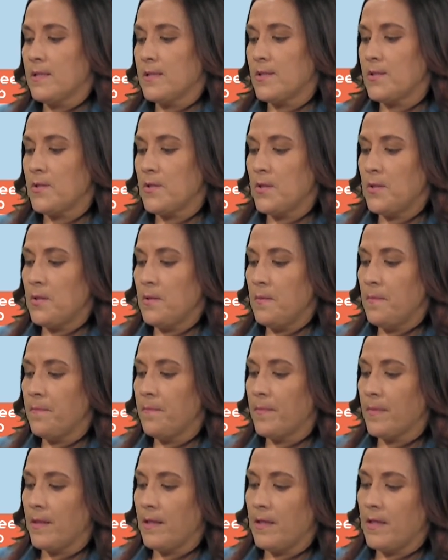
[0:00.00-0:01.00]
So
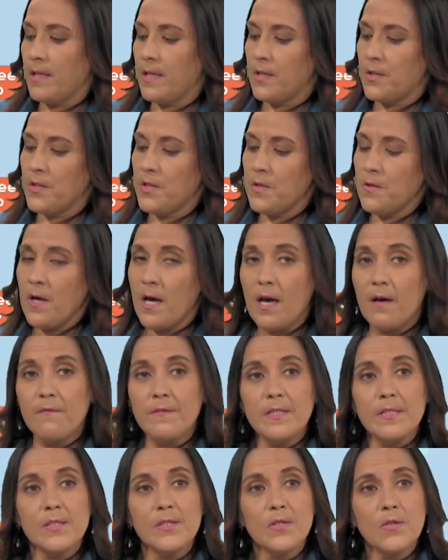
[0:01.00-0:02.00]
here you have
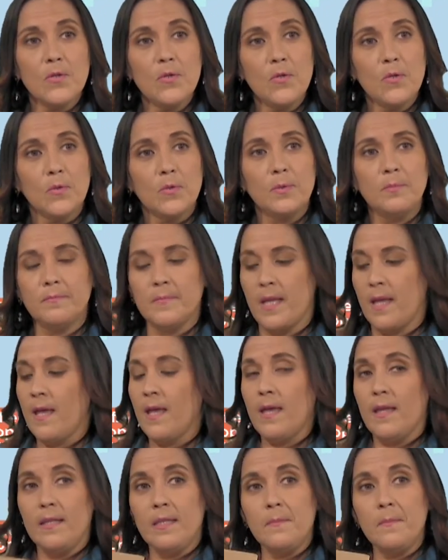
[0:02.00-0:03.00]
the school,
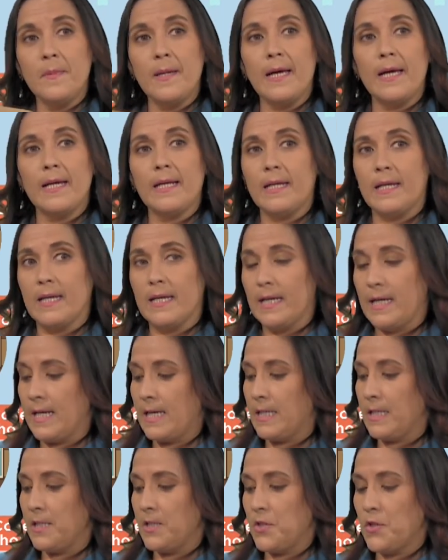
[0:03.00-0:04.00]
the bank,
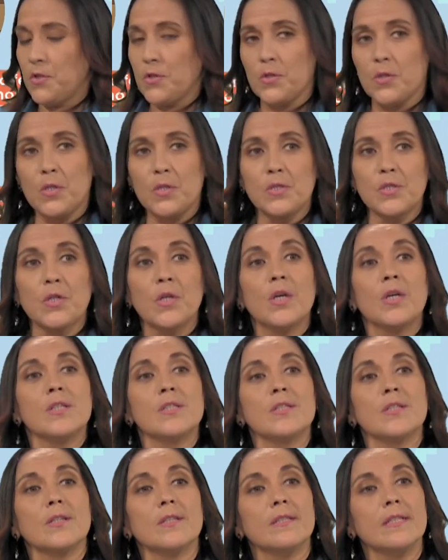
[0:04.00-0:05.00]
and the church.
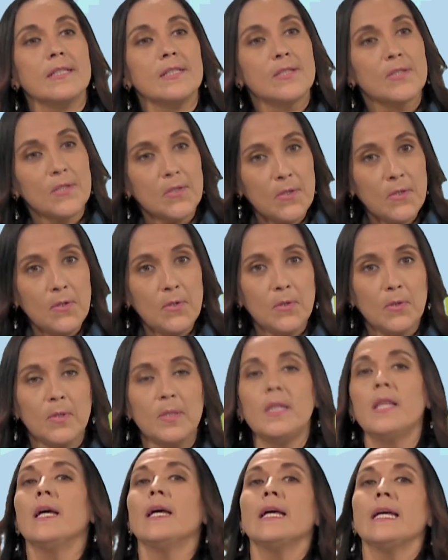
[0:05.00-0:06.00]
So the
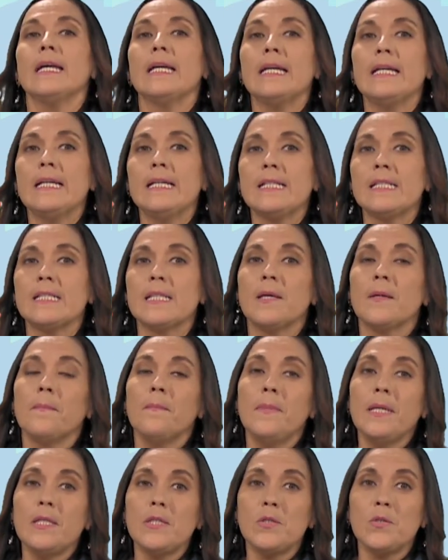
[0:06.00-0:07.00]
school is
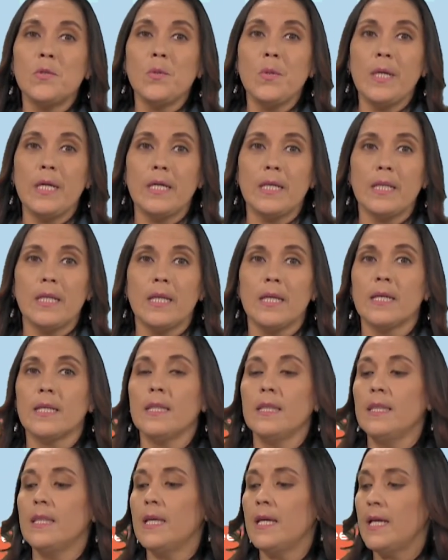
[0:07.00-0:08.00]
between
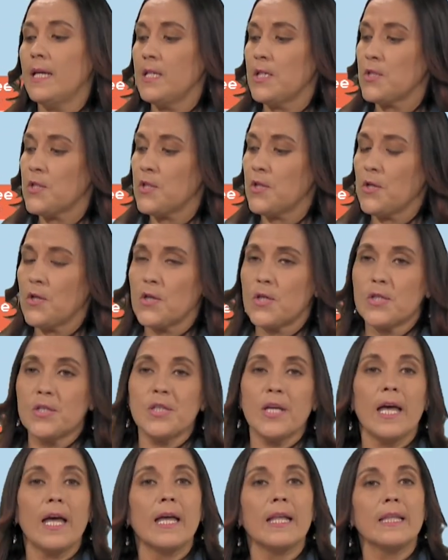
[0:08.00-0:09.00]
the church
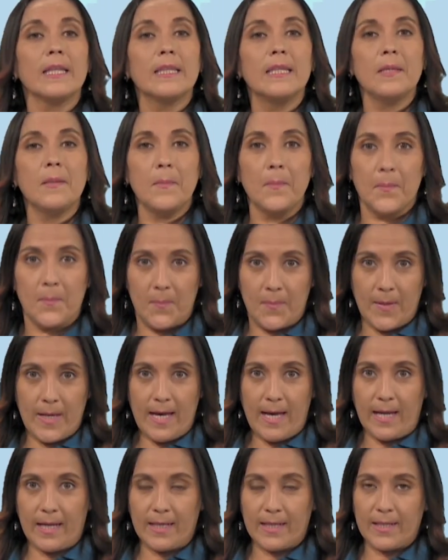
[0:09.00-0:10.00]
and the
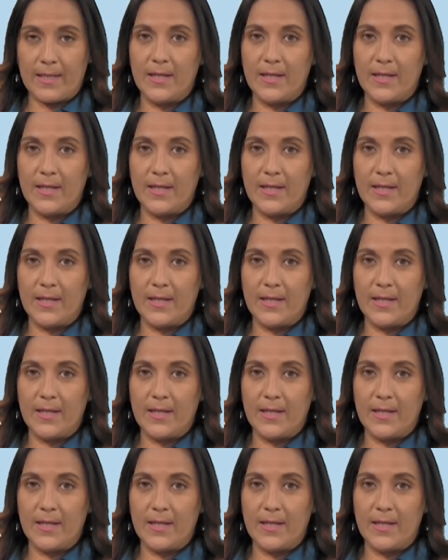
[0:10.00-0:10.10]
bank.